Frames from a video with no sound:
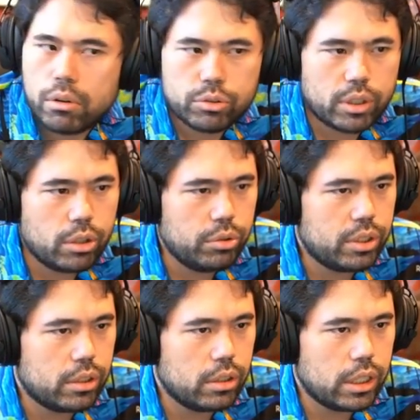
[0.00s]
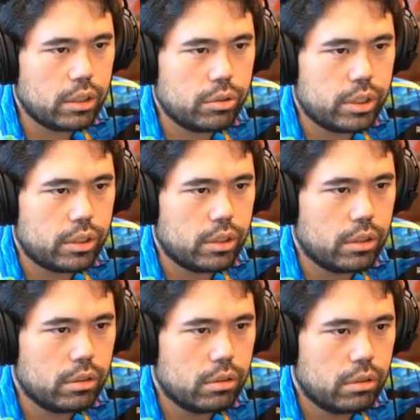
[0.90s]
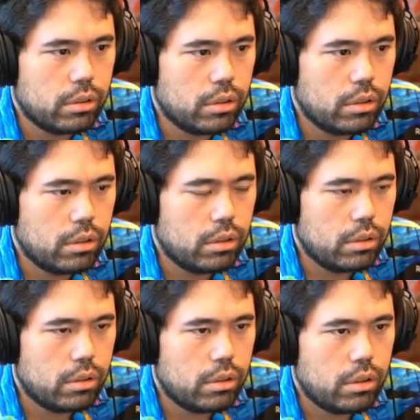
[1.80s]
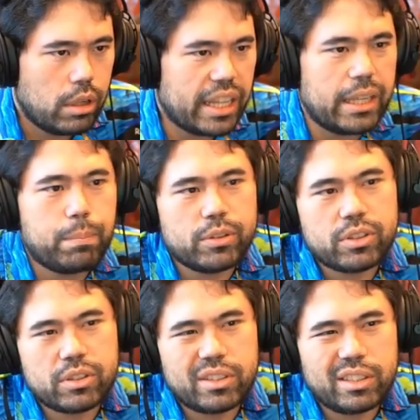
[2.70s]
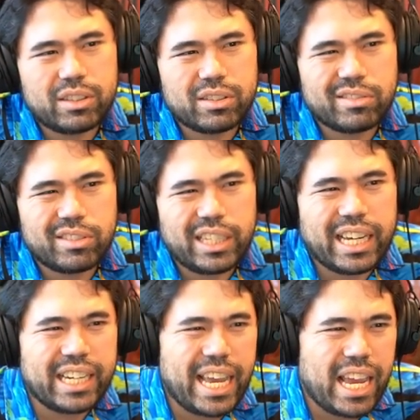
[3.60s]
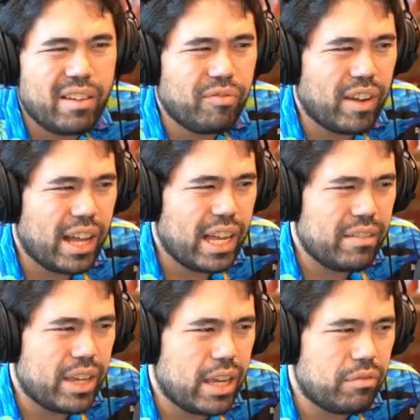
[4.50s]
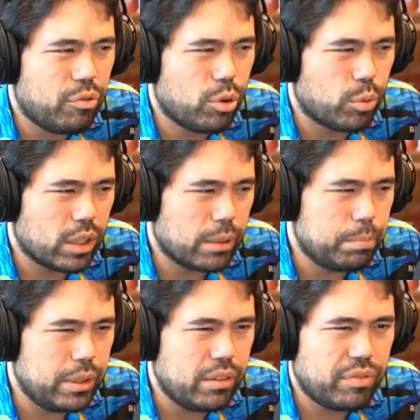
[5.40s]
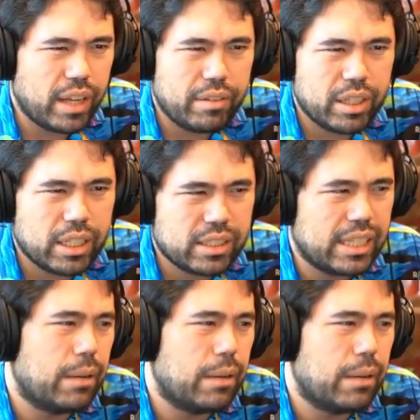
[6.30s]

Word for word: I go here I go here and then he puts this yeah an a5 a4 and what like b5 I guess yeah